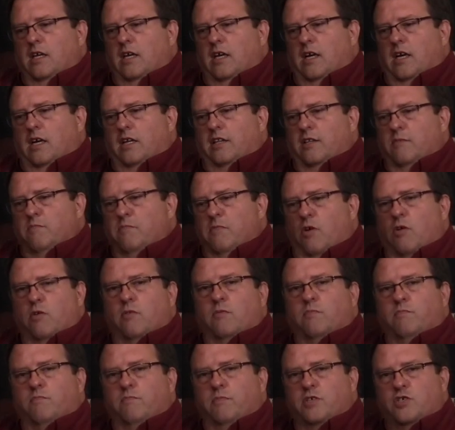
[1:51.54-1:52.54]
the
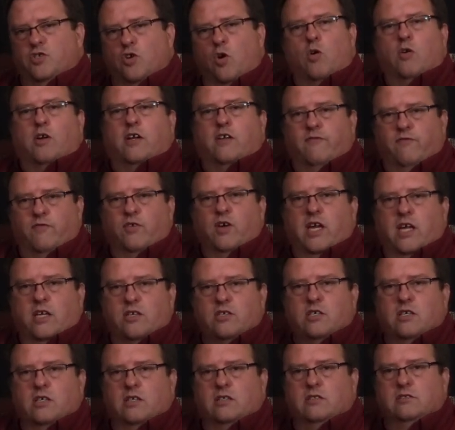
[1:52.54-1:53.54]
majority of
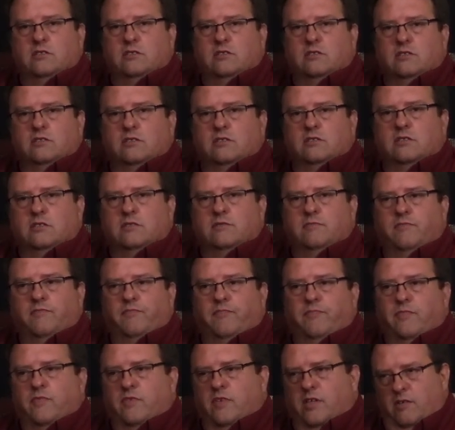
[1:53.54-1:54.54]
which
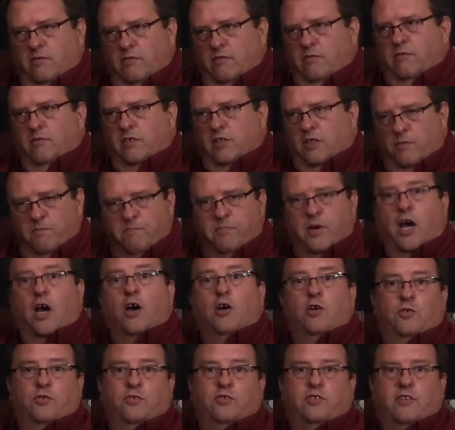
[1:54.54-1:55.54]

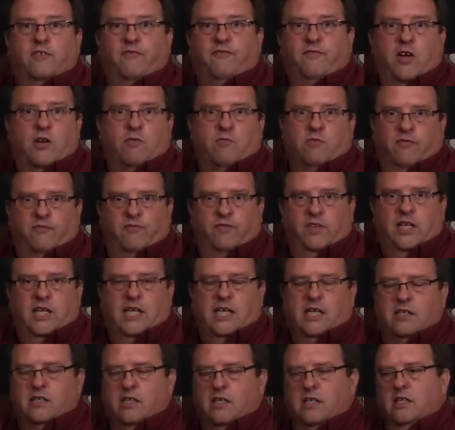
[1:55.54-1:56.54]
composed the Federal
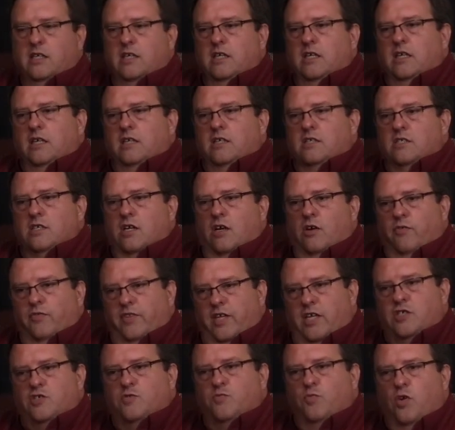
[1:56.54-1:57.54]
fleet. So
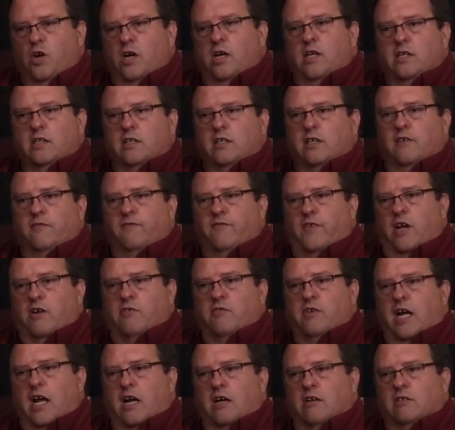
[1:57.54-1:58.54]
this one
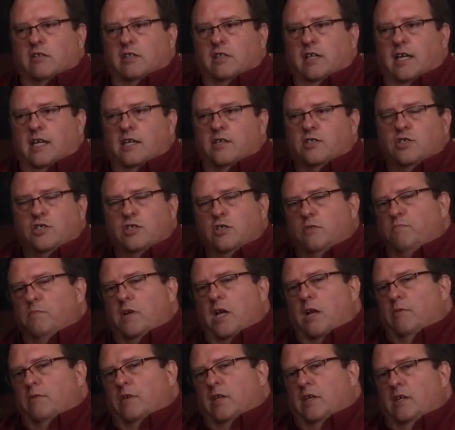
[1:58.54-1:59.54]
Confederate ironclad should be
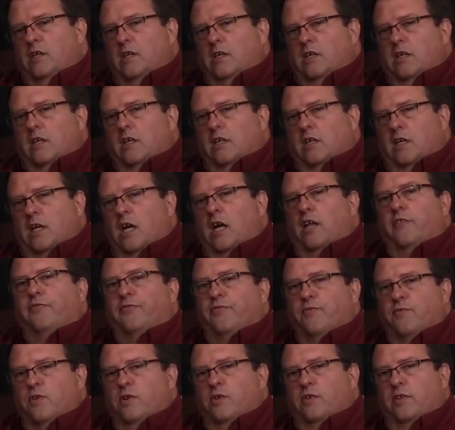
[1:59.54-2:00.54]
able to cut
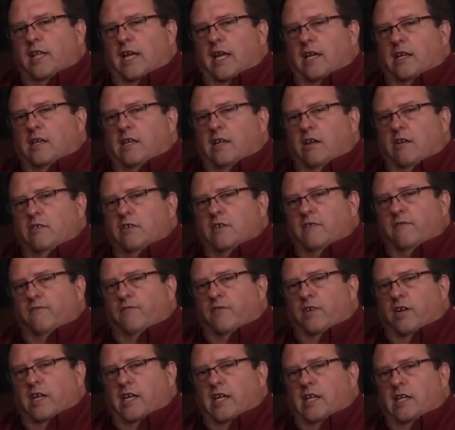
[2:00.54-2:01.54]
through that Union
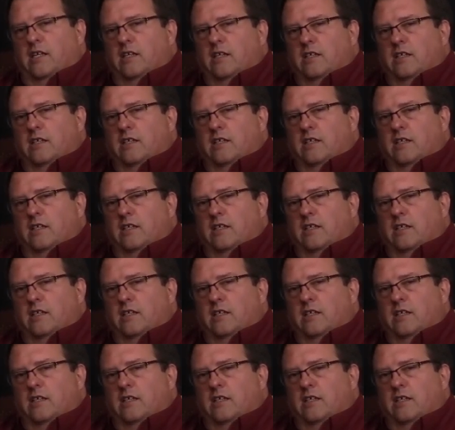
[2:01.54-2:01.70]
fleet